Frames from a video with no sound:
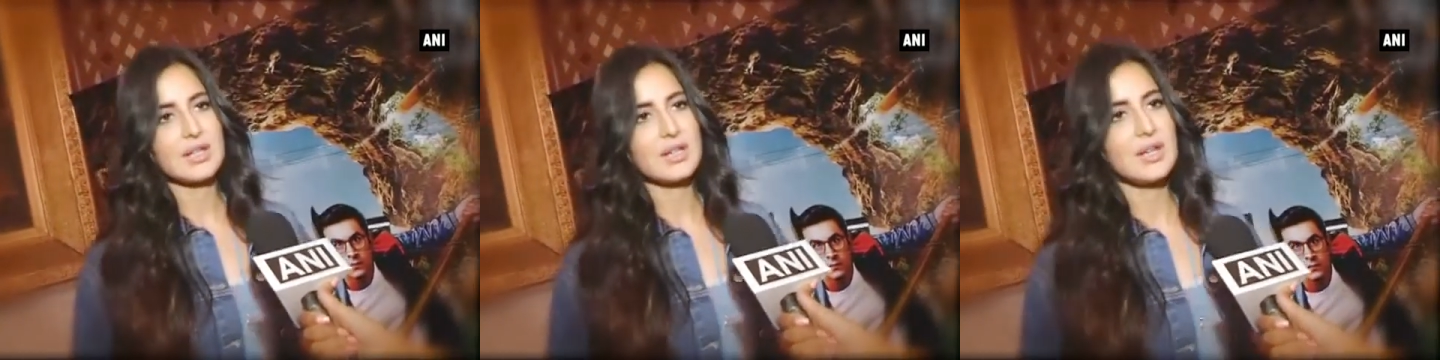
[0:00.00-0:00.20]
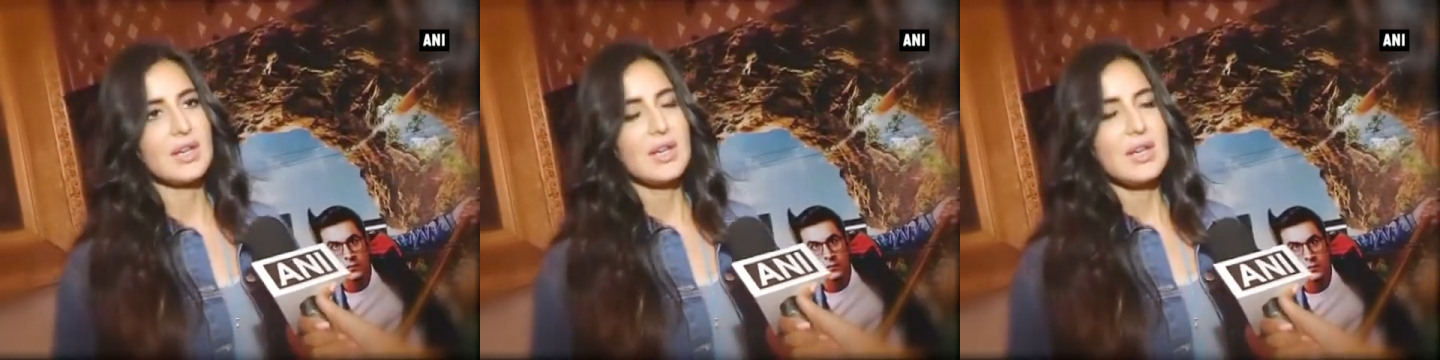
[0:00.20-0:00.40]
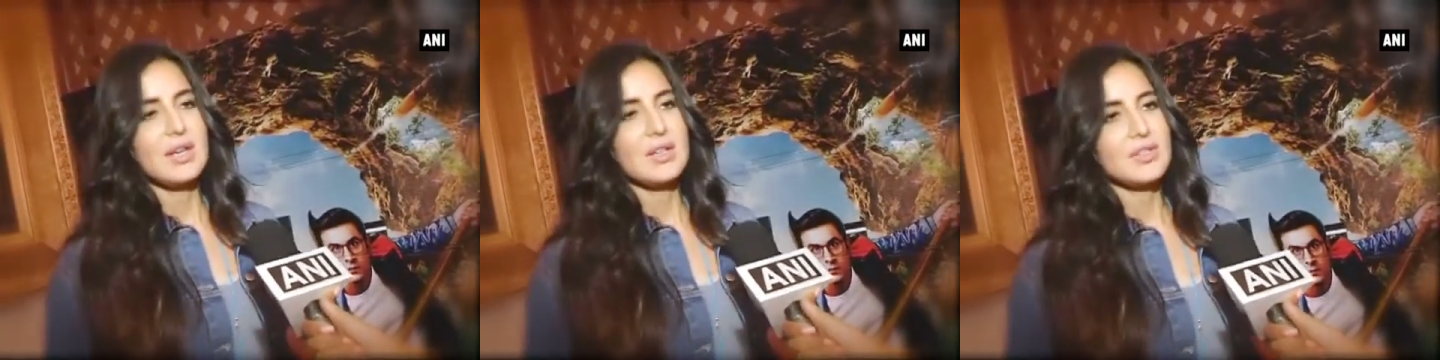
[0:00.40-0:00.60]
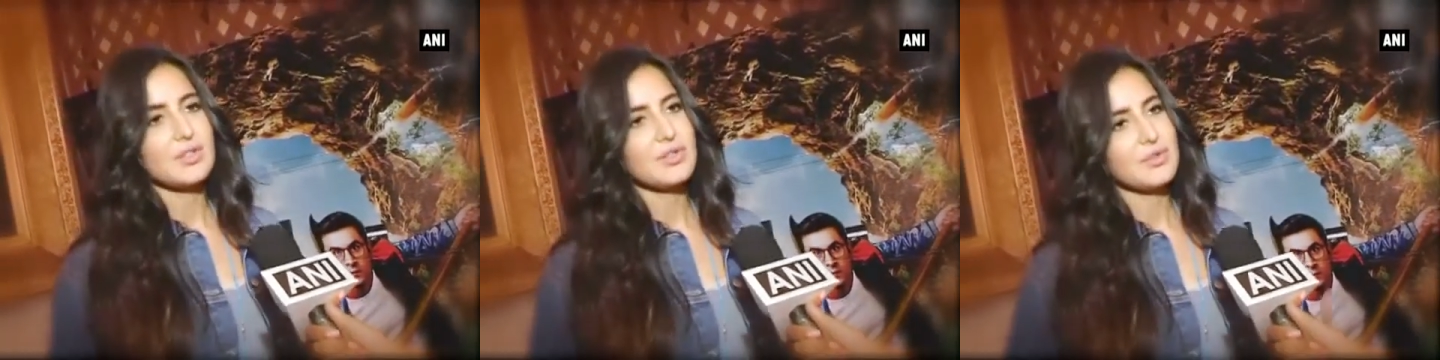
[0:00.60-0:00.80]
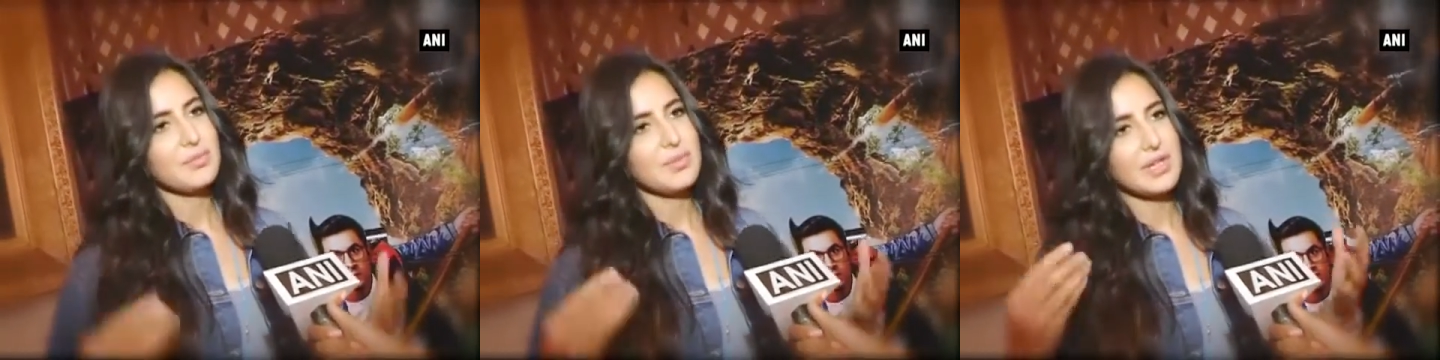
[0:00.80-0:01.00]
And
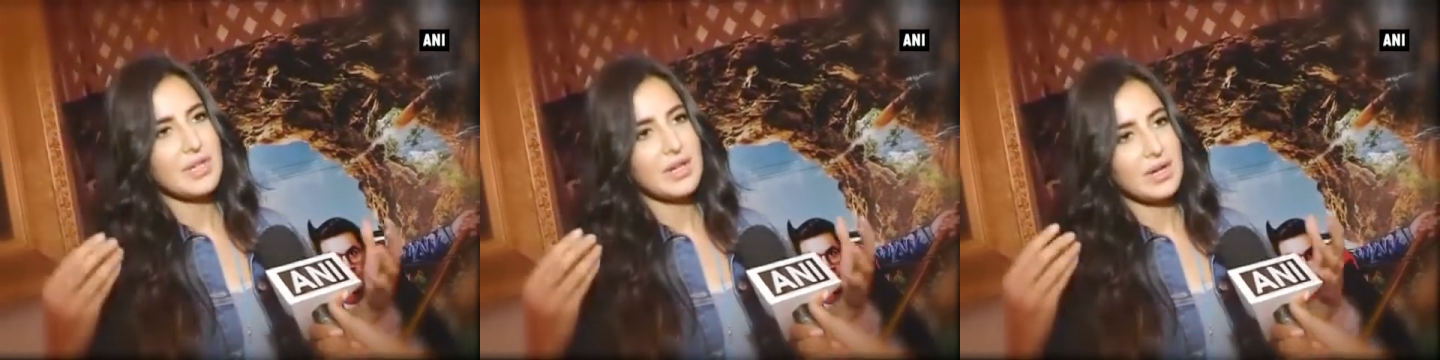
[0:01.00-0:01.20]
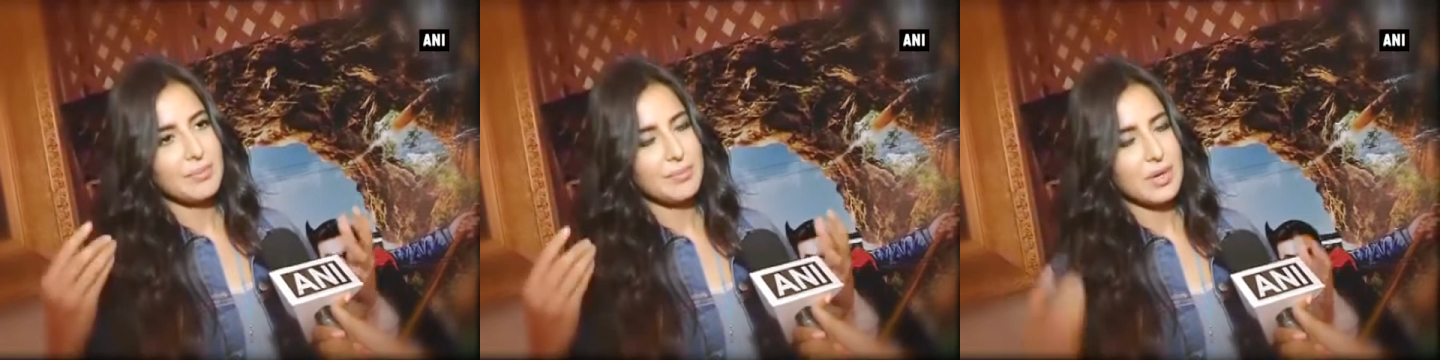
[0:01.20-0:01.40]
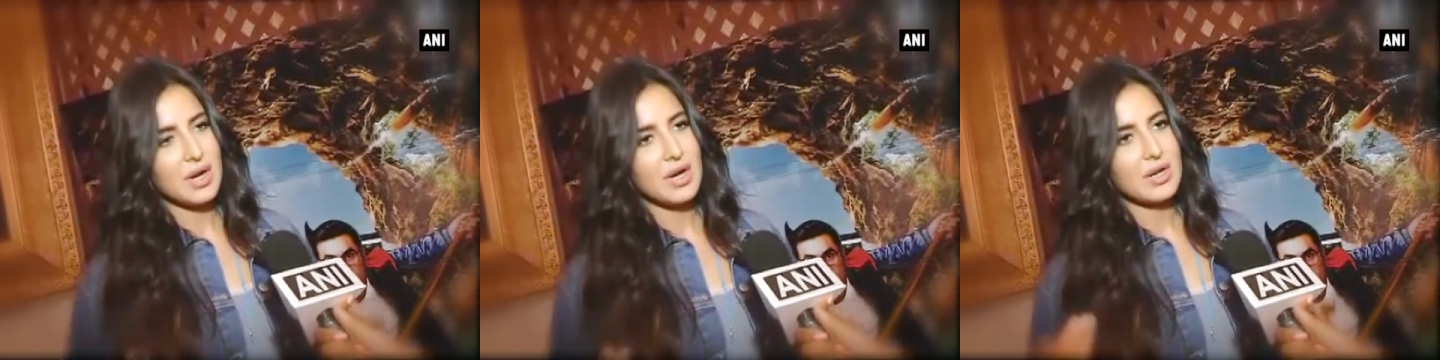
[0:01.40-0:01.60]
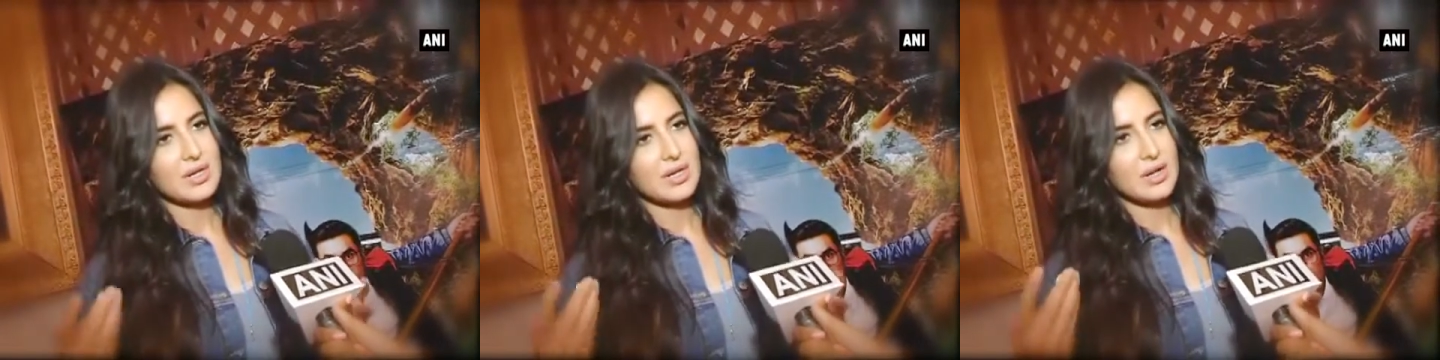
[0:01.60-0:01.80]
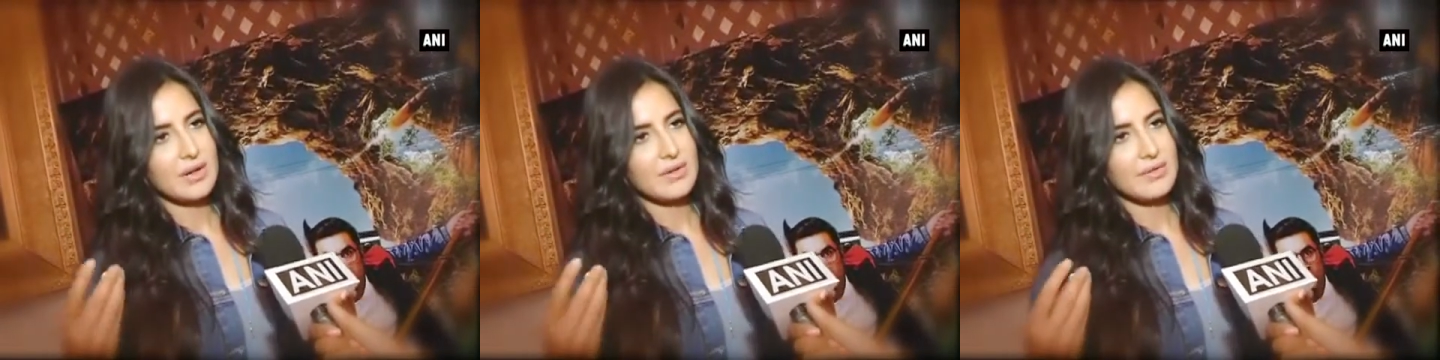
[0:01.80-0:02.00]
just to be a
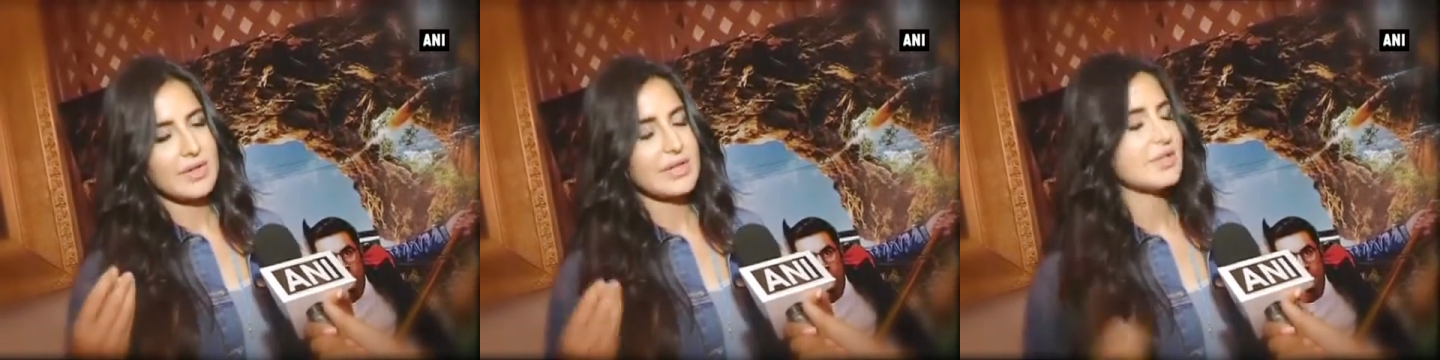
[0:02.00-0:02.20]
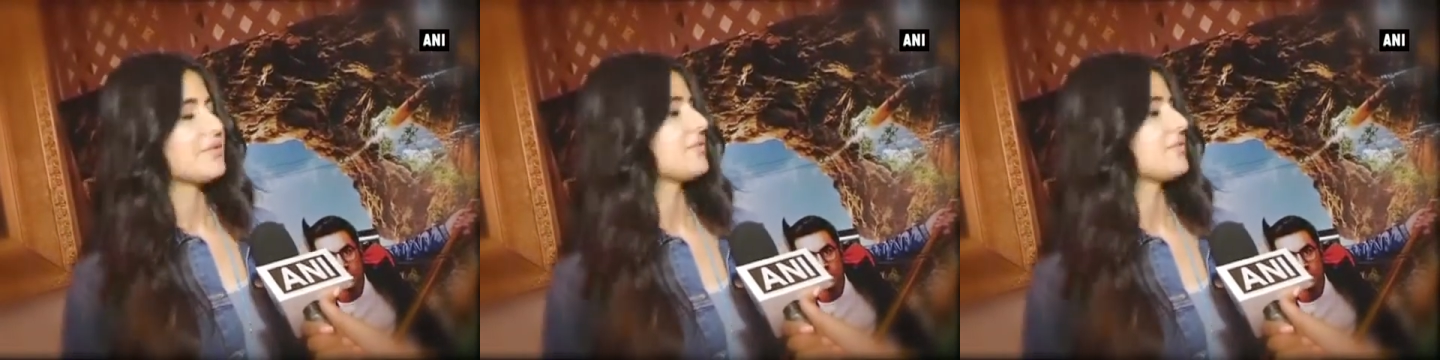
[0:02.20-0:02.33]
part of his